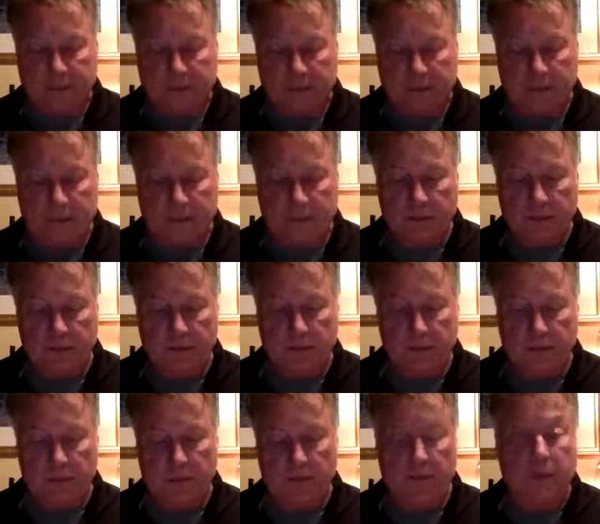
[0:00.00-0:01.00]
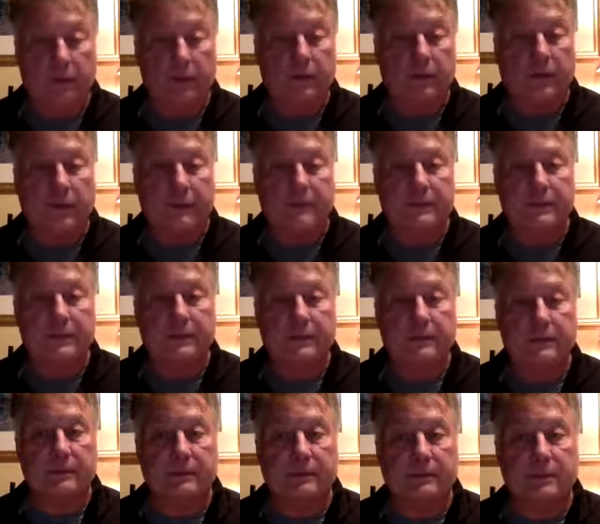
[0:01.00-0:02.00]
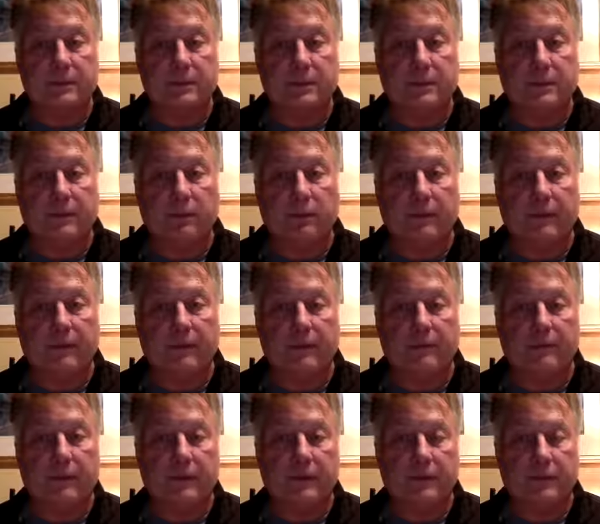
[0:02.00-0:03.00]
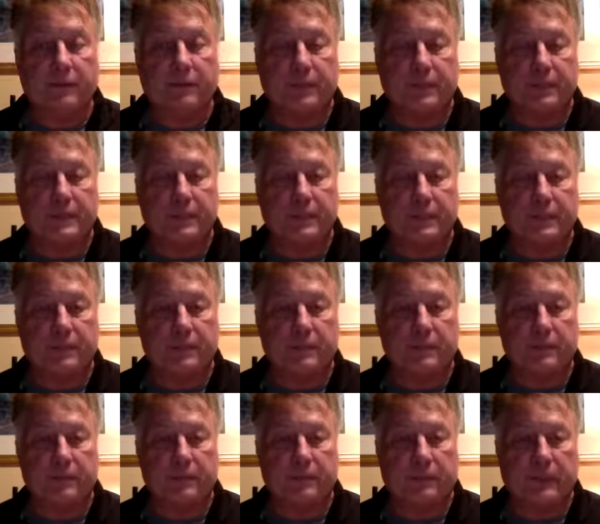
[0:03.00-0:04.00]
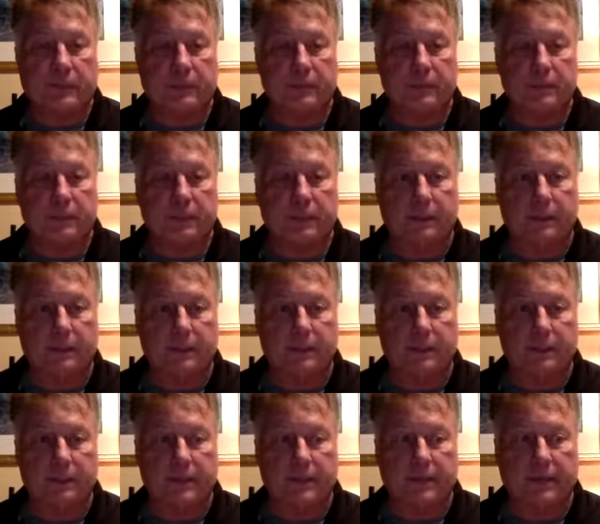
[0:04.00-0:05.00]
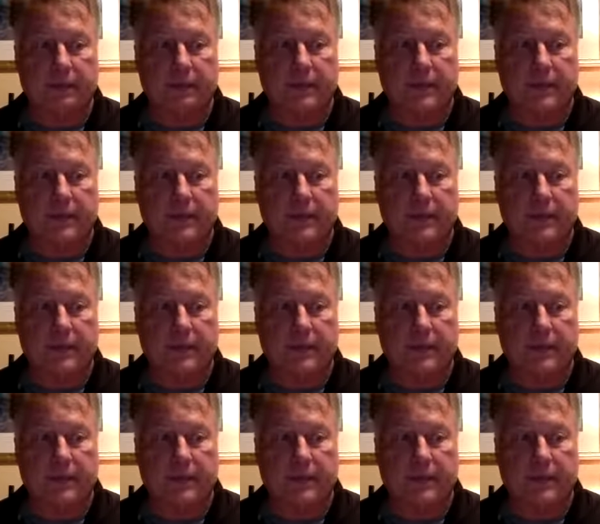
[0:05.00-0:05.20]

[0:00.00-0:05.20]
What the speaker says: So do our grapes. So we have a very predictable outcome each year.